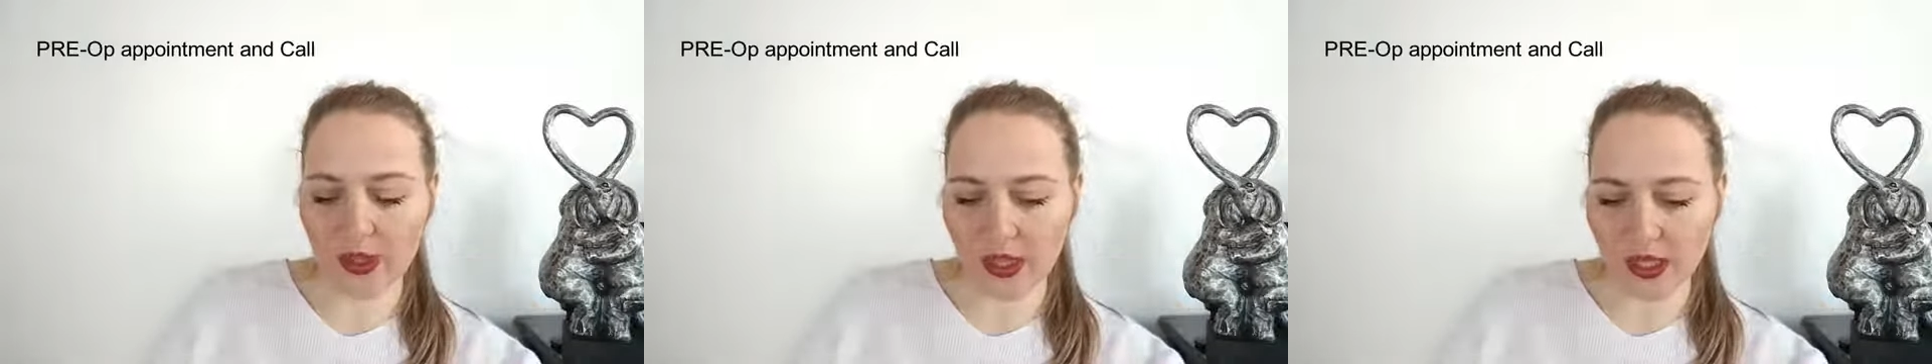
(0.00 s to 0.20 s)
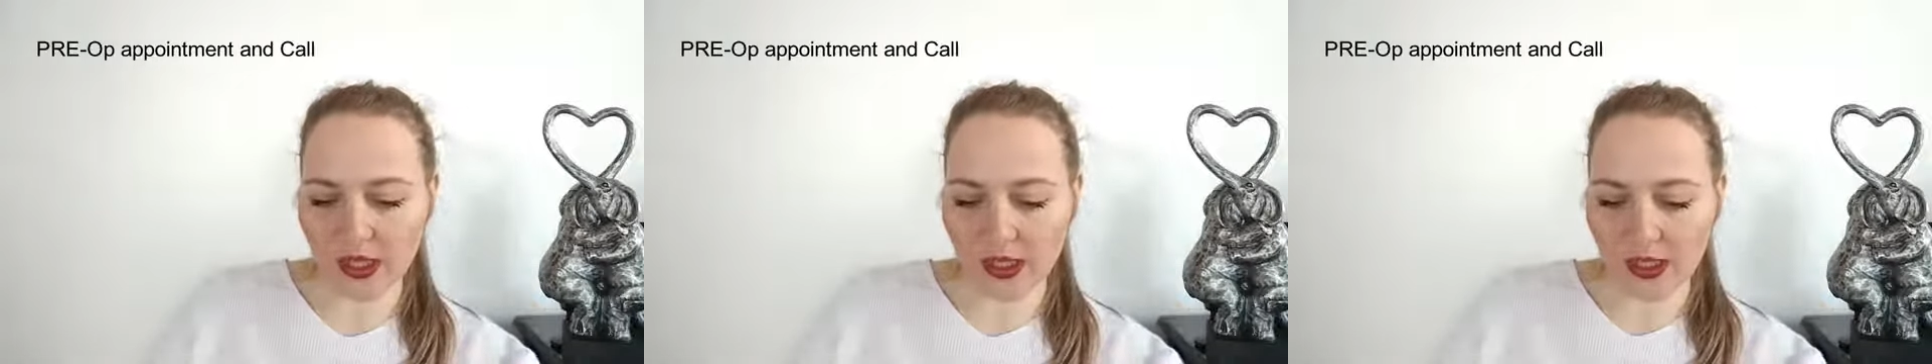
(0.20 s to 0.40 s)

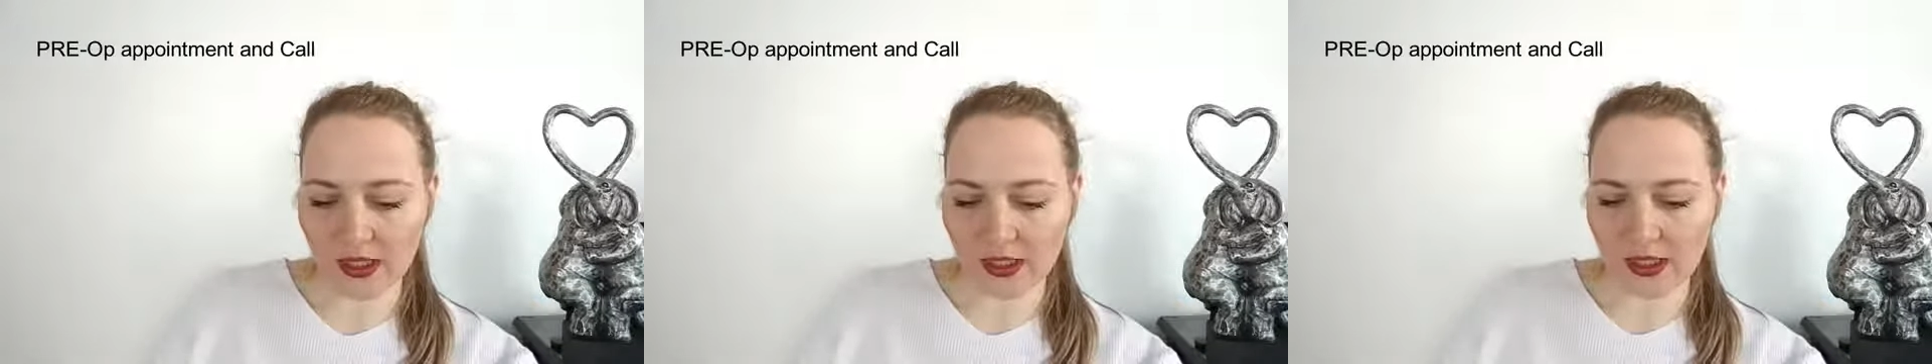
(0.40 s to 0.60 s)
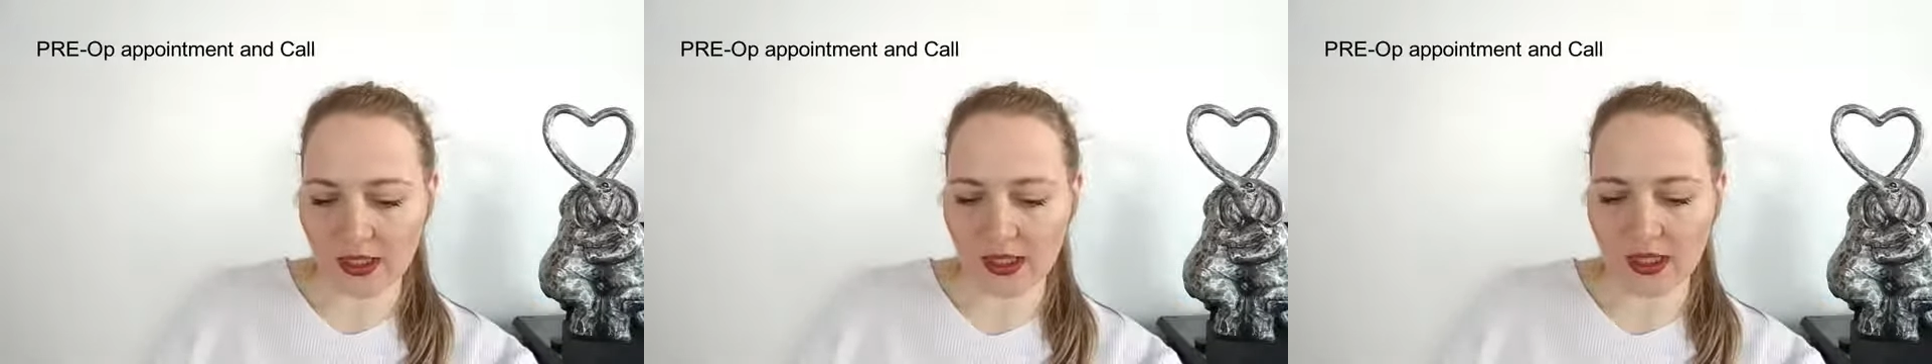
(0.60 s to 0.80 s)
which I
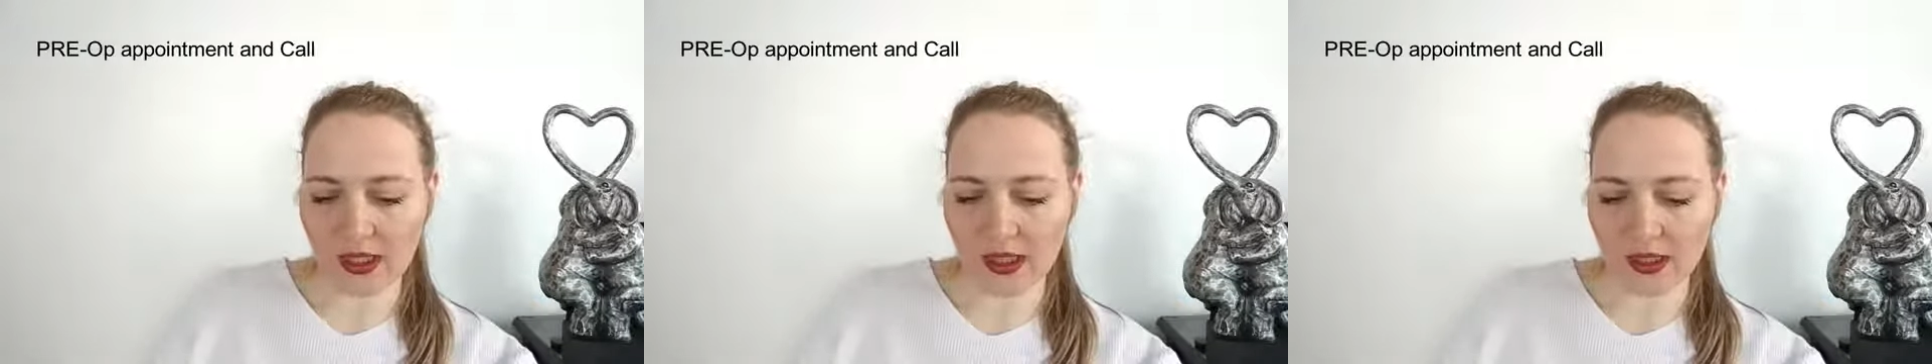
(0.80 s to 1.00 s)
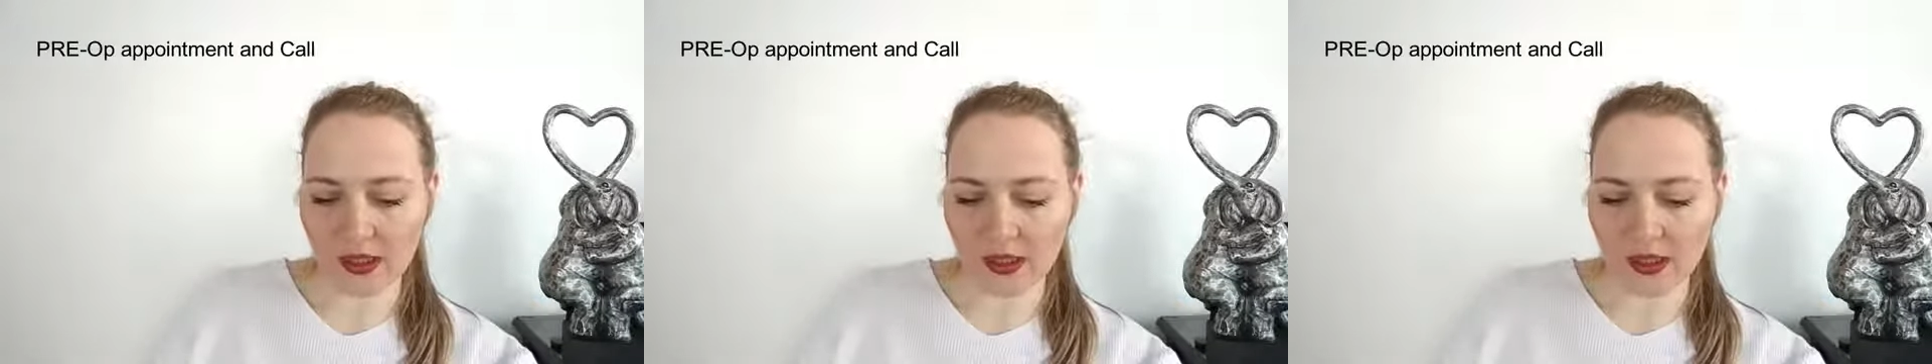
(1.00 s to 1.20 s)
gotta
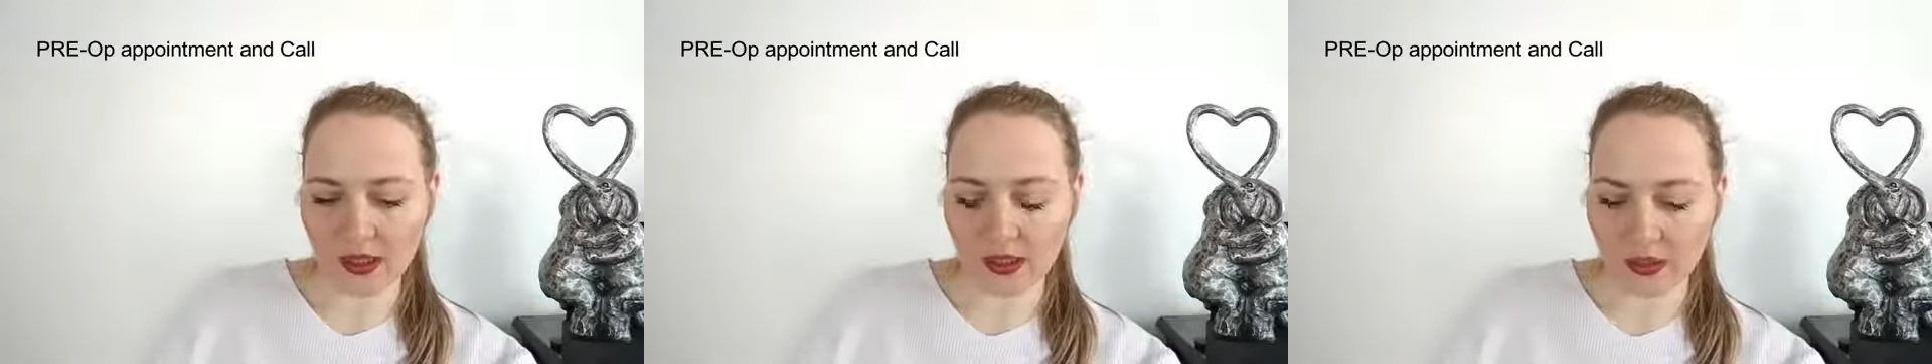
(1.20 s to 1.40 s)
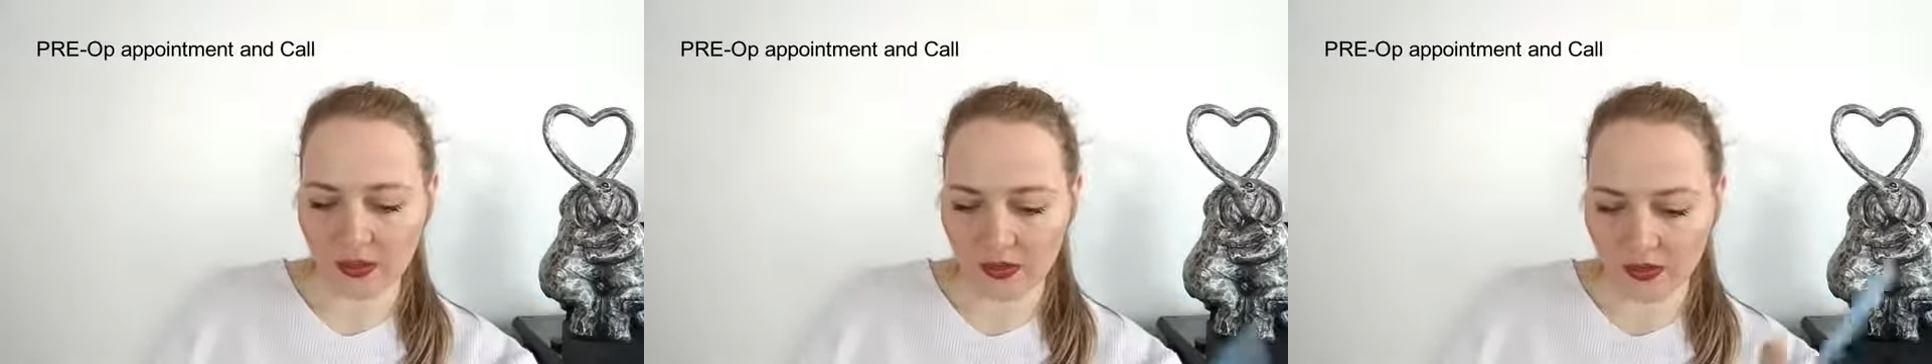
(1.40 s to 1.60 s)
say,
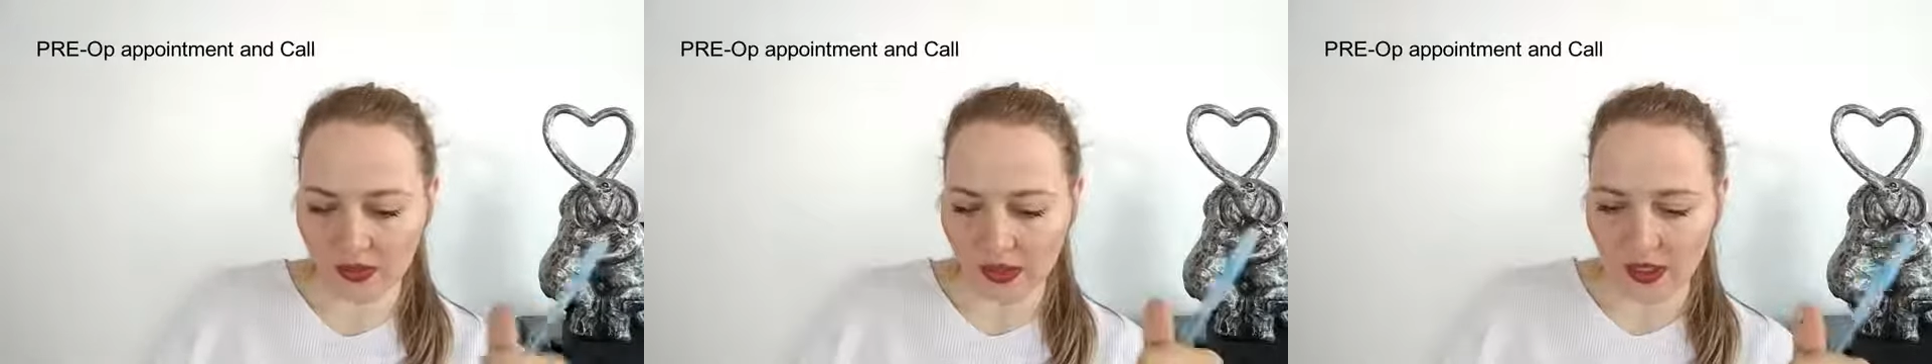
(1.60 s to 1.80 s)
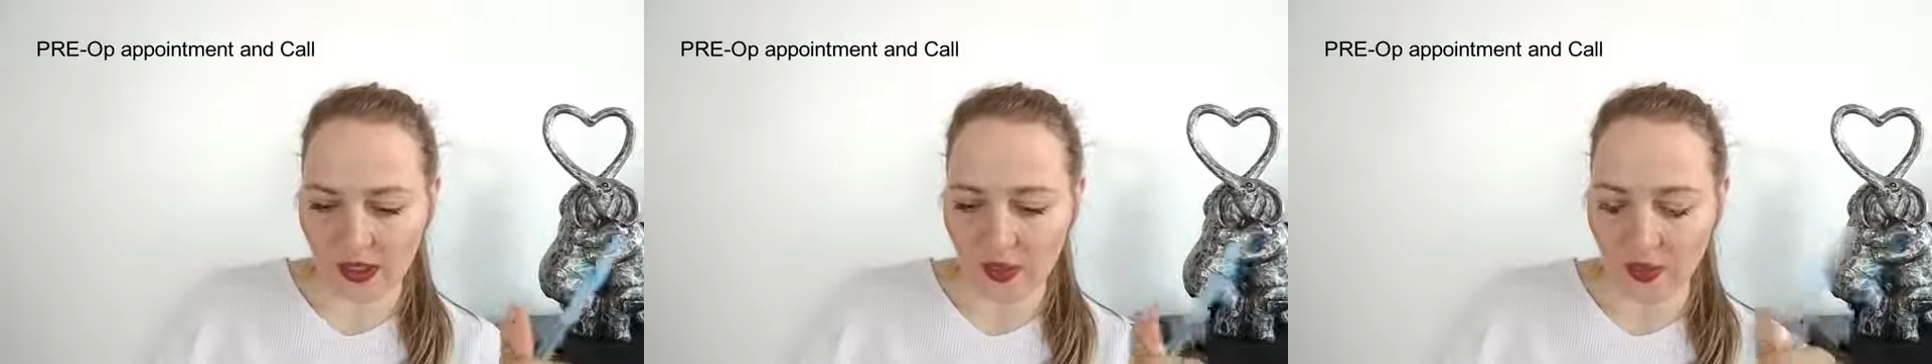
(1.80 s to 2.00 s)

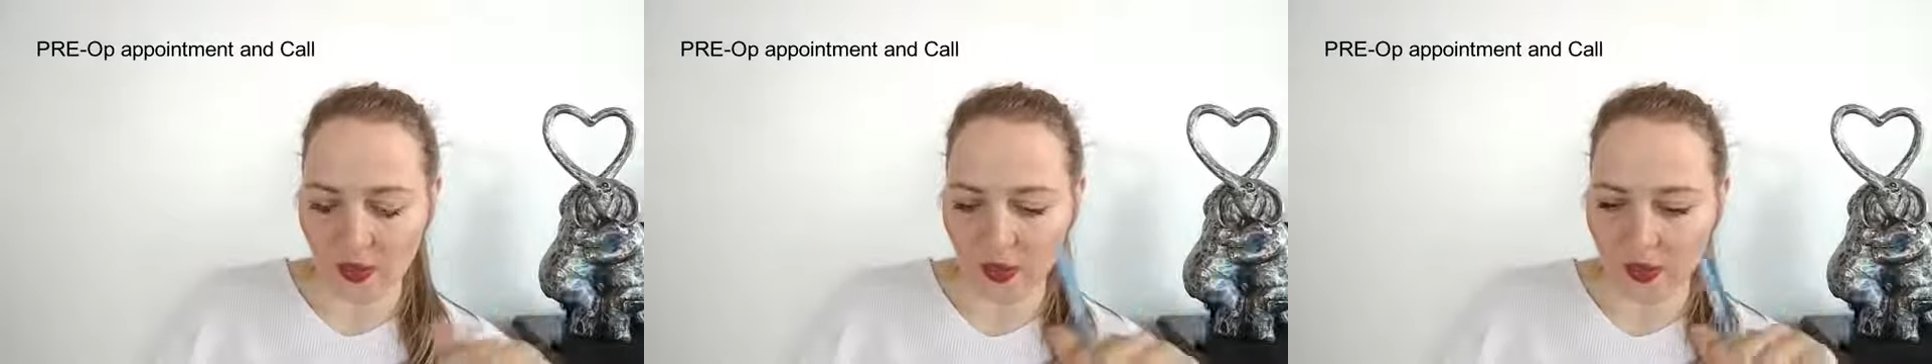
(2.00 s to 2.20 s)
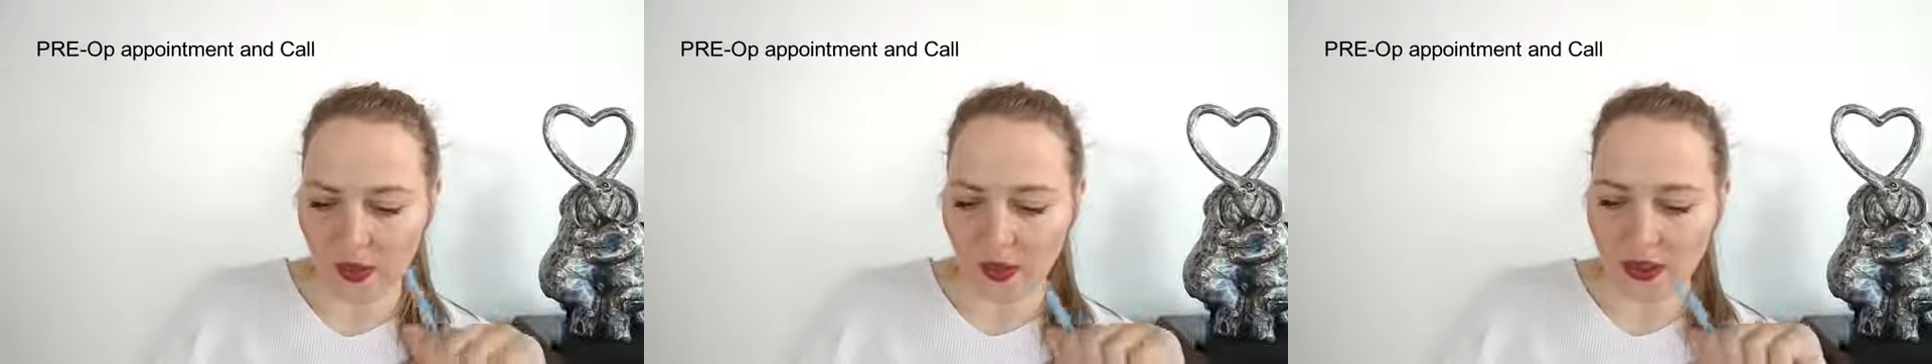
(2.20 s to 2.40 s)
very
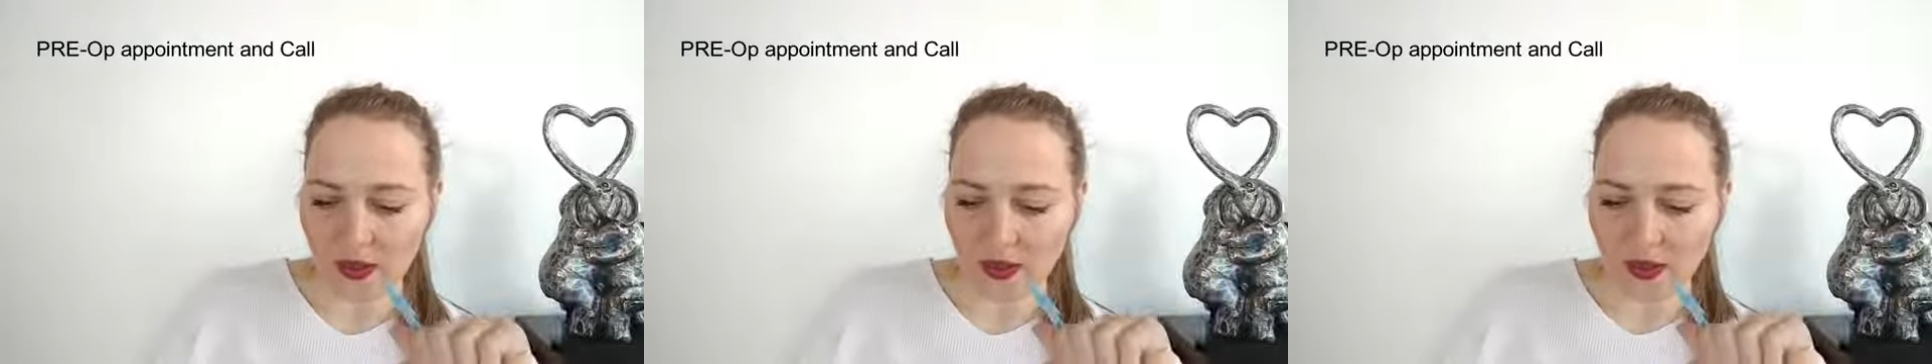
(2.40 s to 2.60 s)
good.